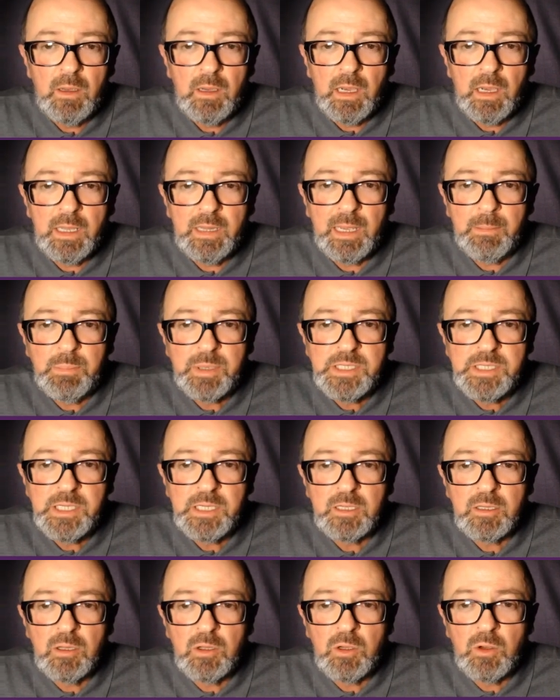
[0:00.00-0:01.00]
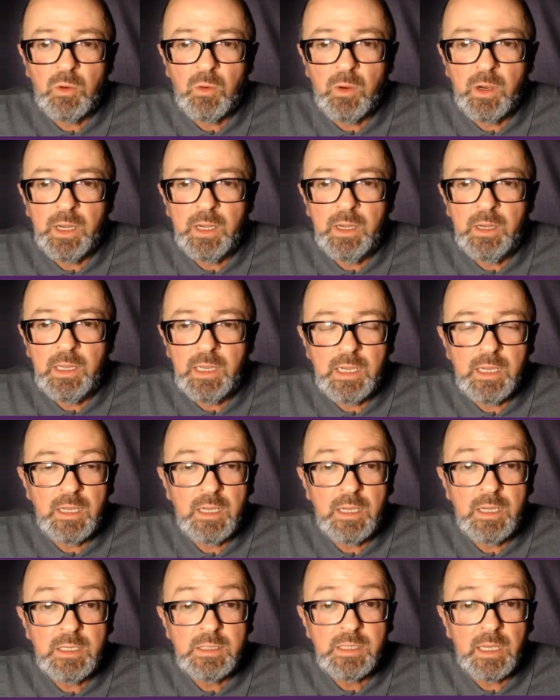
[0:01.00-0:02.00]
And that particular coin
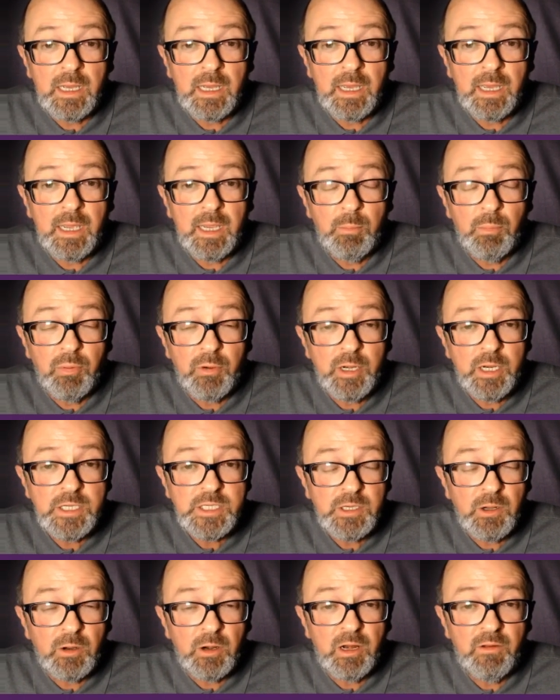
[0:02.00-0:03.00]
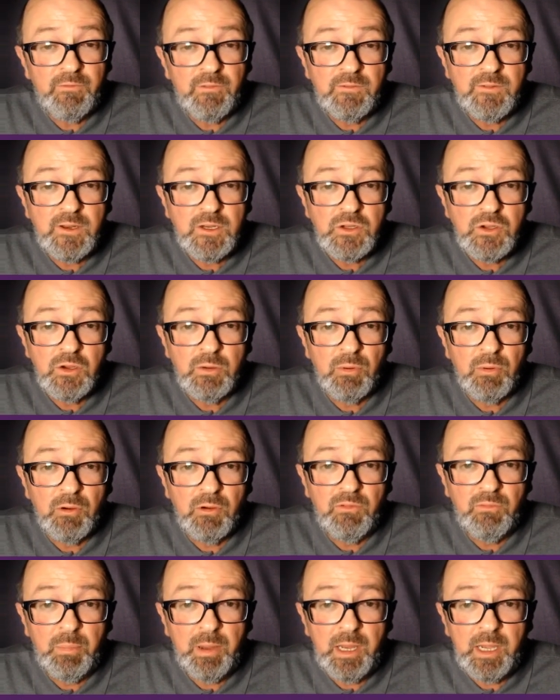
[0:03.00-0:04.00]
is a British 1952
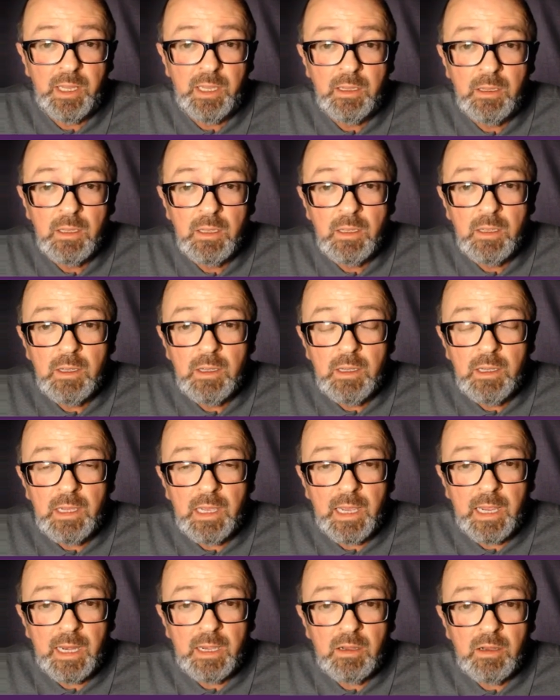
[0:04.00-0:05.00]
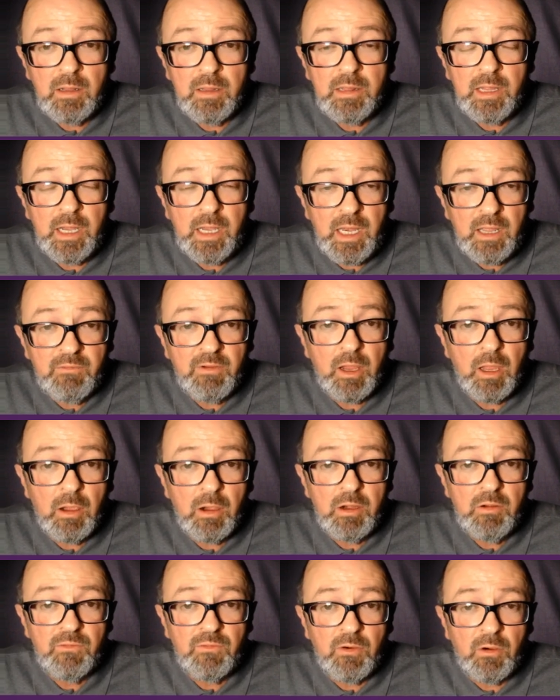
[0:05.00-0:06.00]
proof penny, and they're never
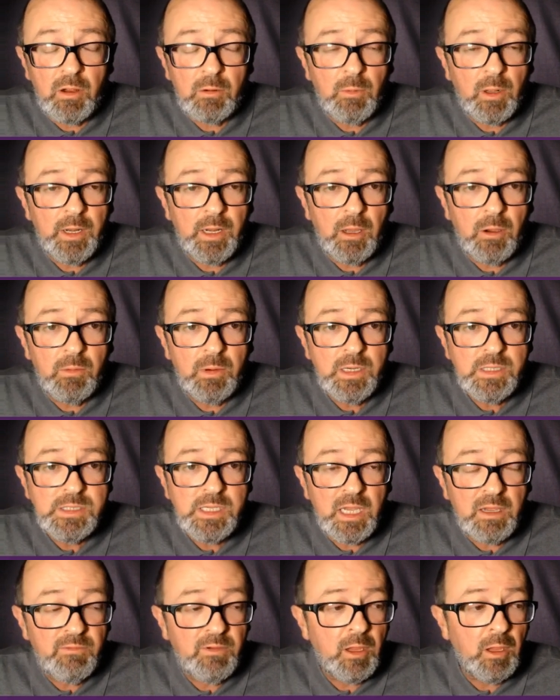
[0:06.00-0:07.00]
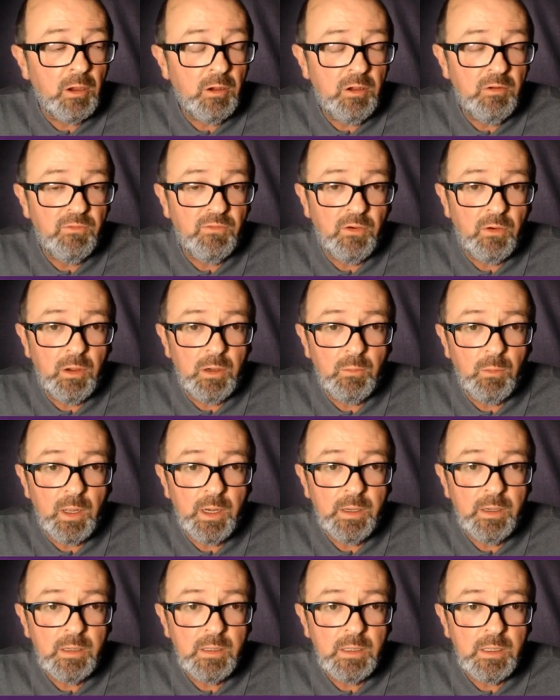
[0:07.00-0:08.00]
going to find one. No one is ever going to find
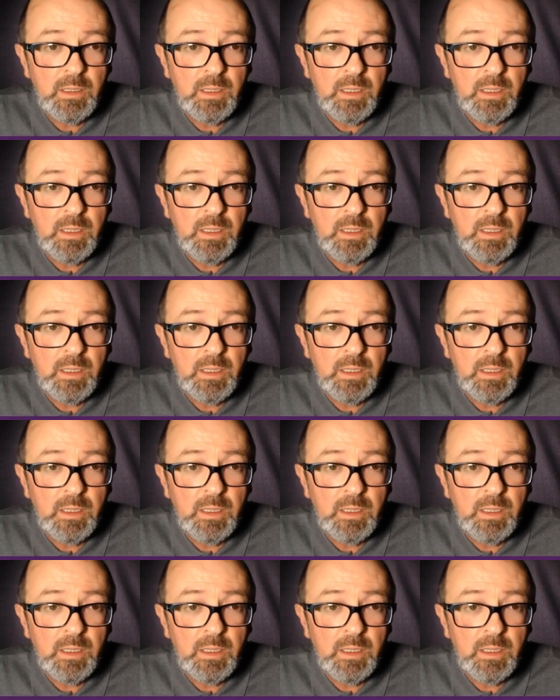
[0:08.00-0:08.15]
one.